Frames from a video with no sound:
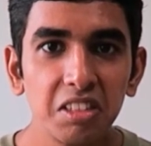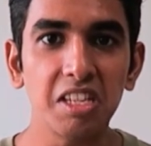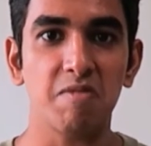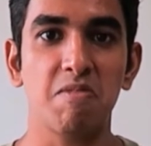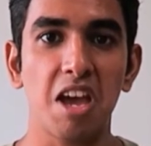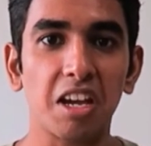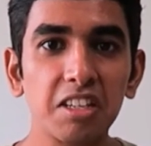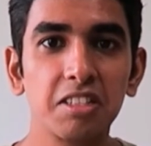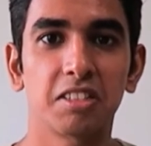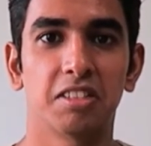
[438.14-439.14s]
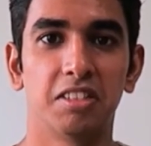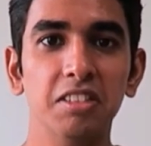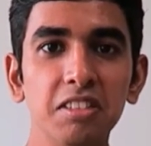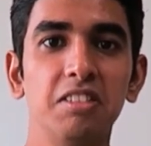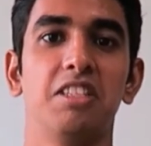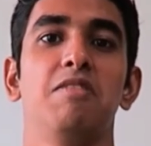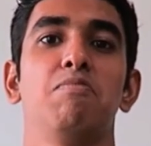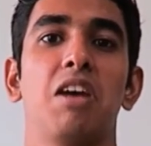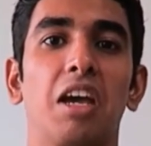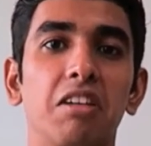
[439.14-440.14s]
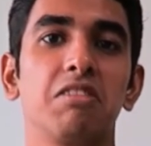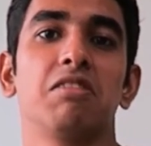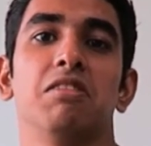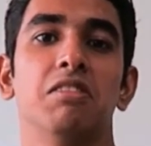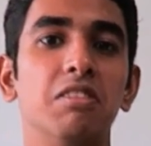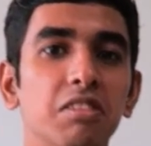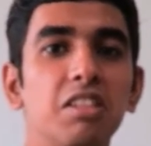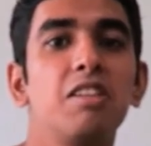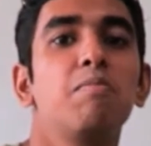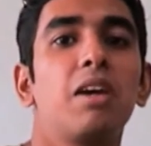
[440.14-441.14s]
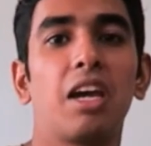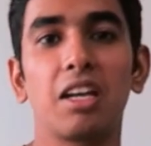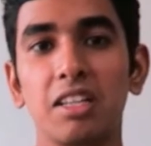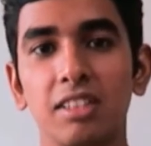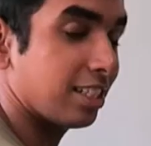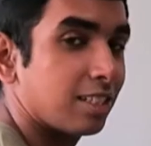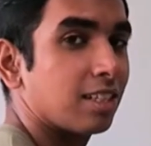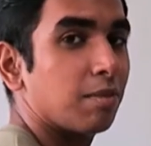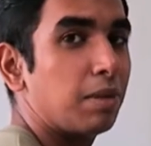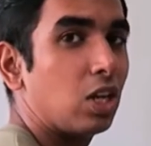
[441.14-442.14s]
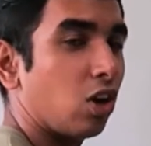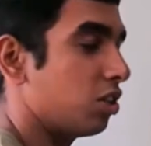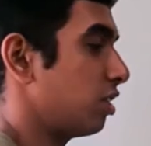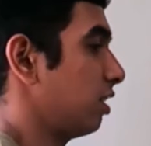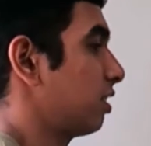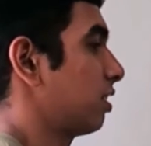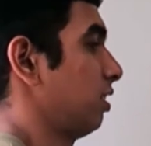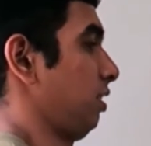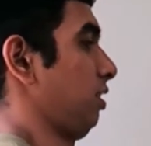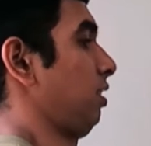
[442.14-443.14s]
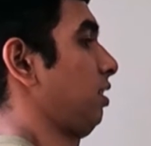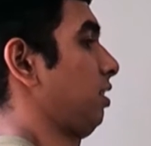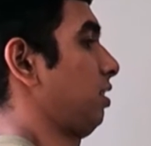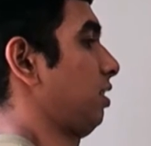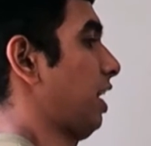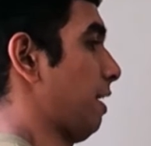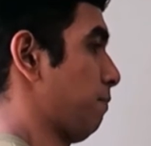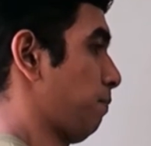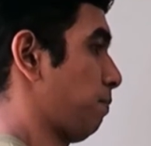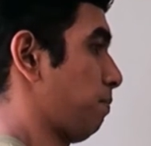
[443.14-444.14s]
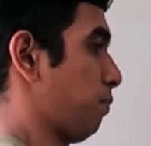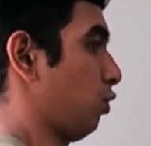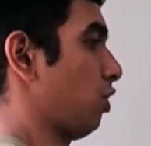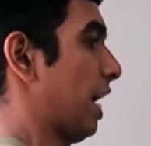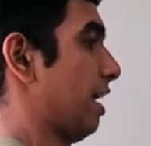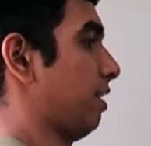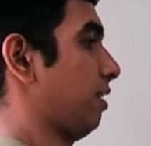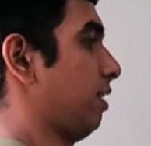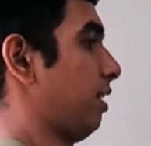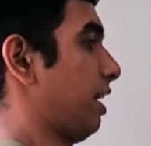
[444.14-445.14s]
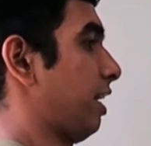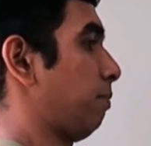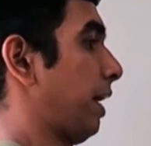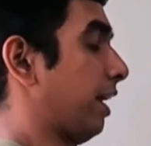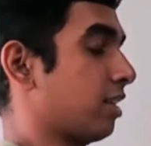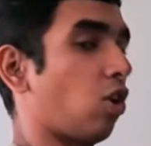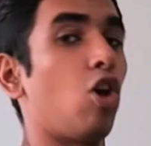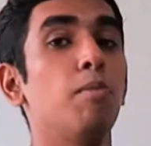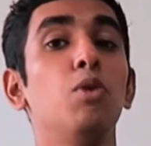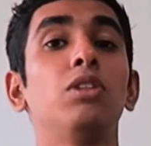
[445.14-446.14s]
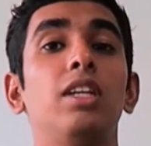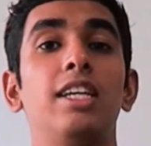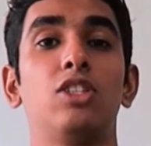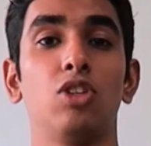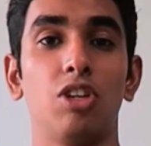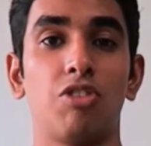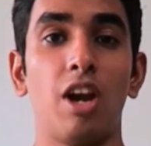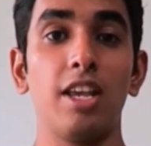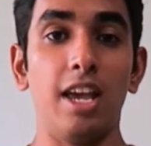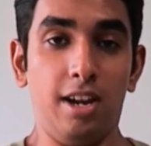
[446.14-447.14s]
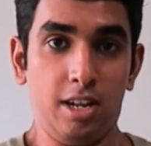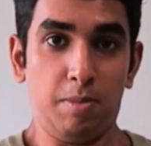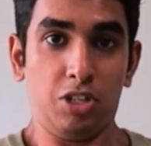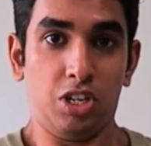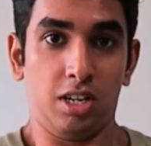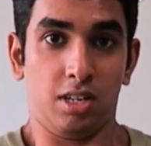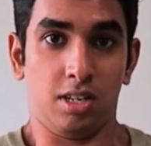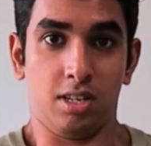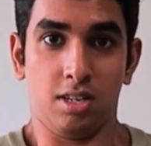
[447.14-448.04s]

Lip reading: lean back, lean back, lean back. Just be conscious and pull your head back. It's almost as though you're trying to get a double chin.